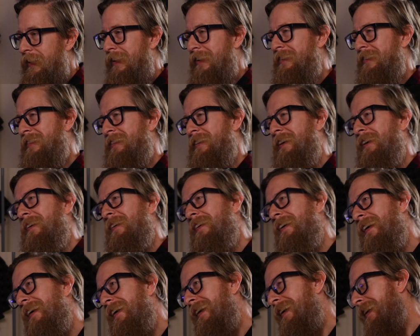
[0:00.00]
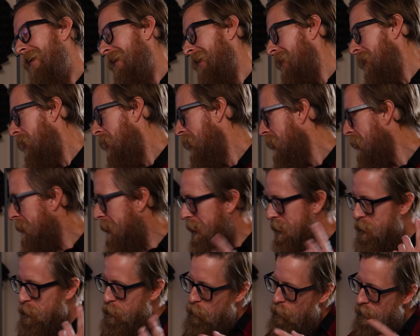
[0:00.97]
And so all of
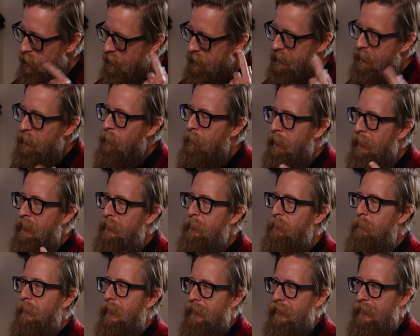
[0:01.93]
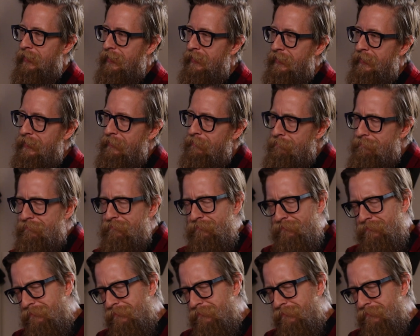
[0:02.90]
that swirling around in my head